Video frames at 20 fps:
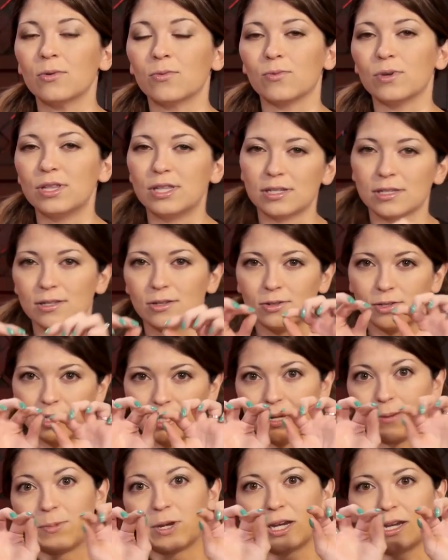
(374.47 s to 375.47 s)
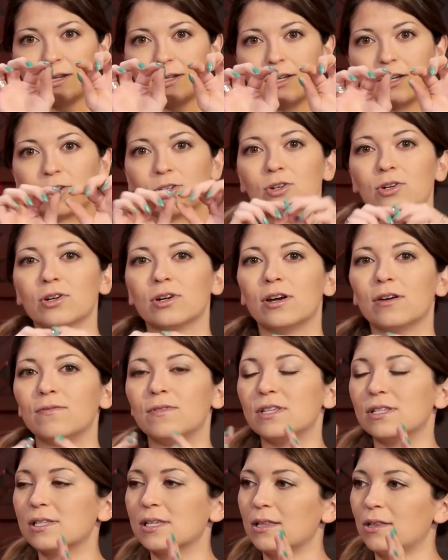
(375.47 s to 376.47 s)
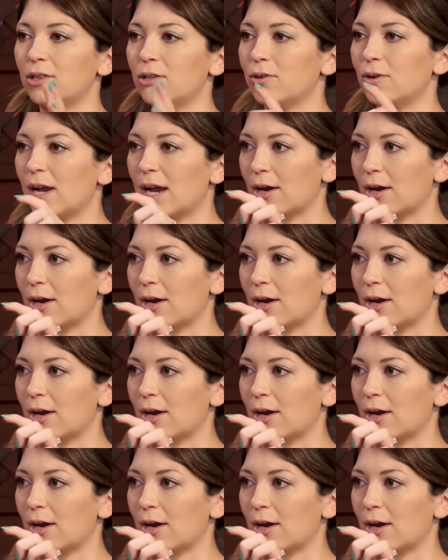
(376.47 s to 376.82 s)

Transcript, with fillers: little semiconductor of this little